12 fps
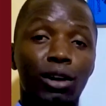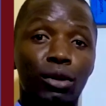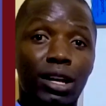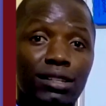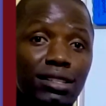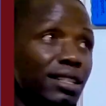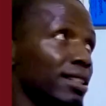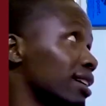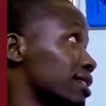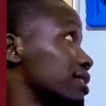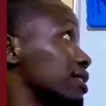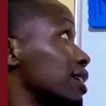we are seeing
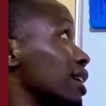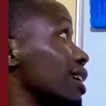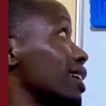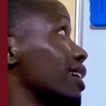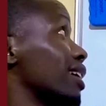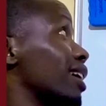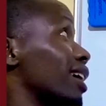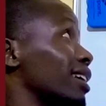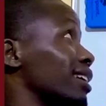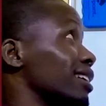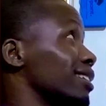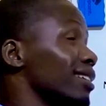that
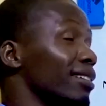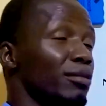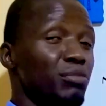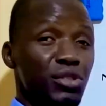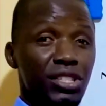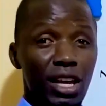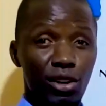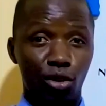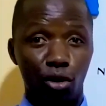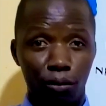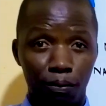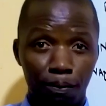in Krebs
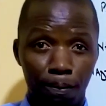cycle,